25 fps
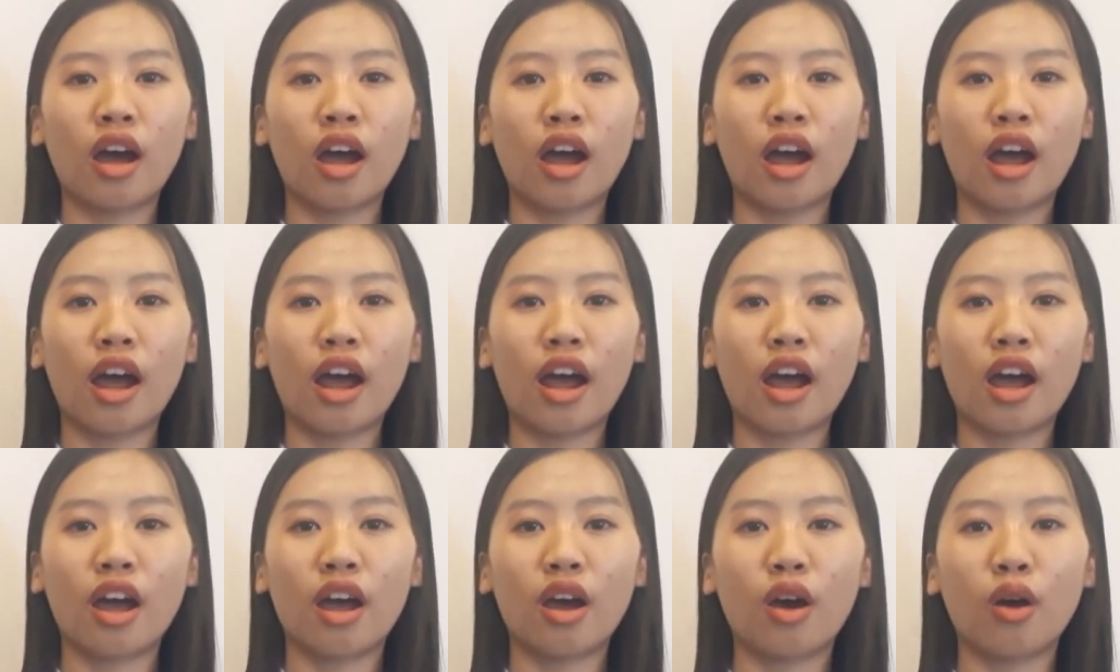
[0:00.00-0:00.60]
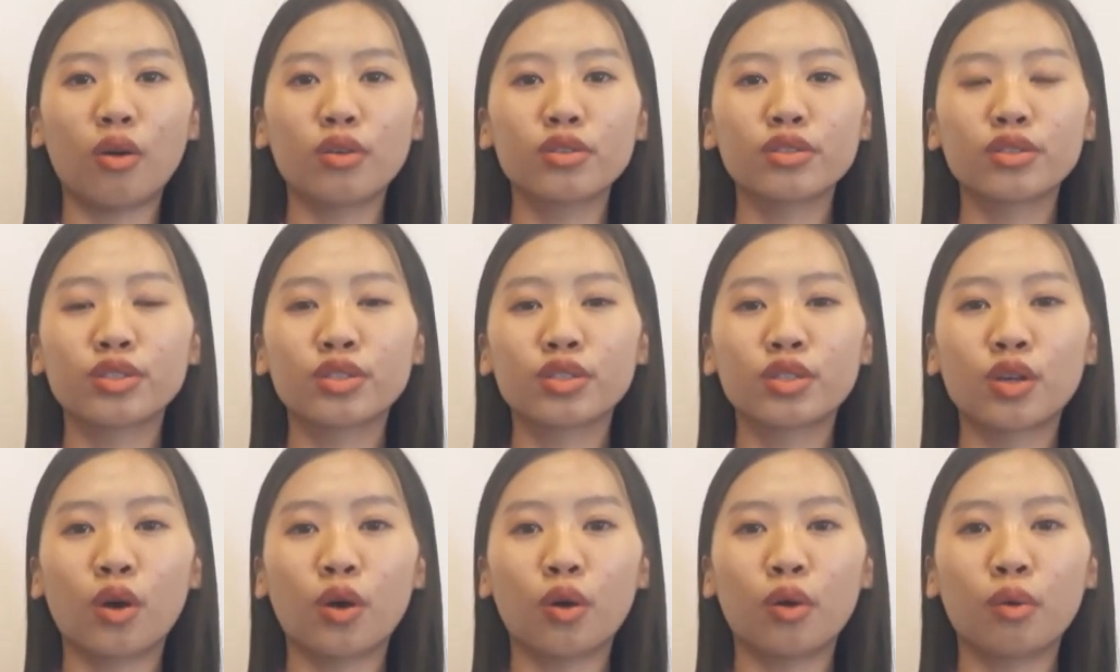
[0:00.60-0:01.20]
are
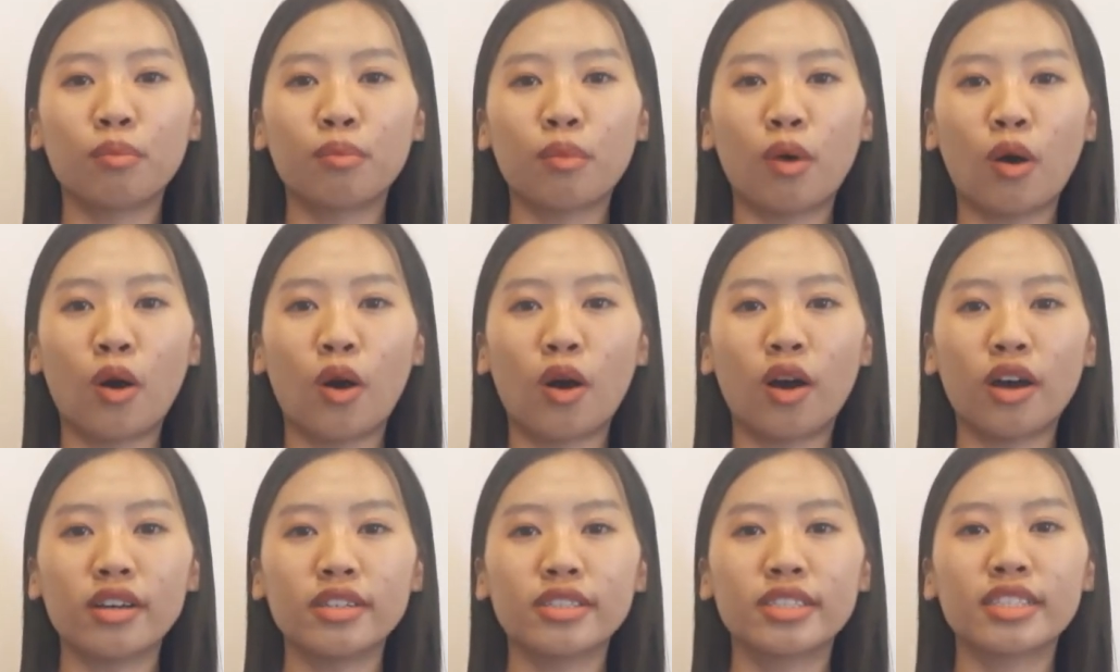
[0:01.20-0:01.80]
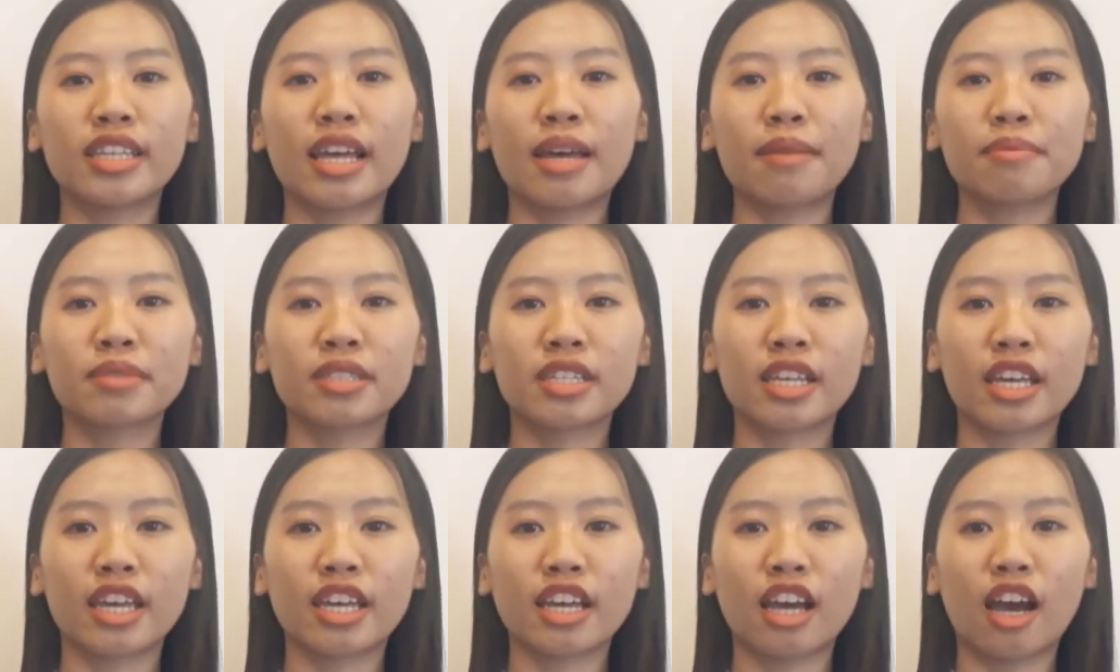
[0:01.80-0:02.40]
also more
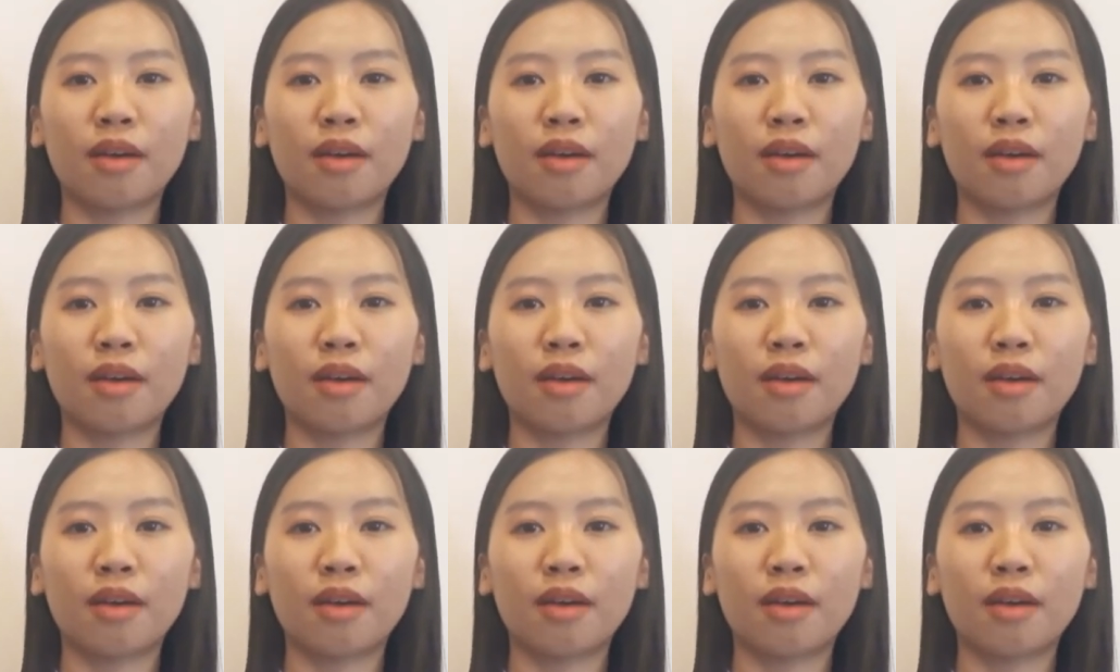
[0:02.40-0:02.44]
accepting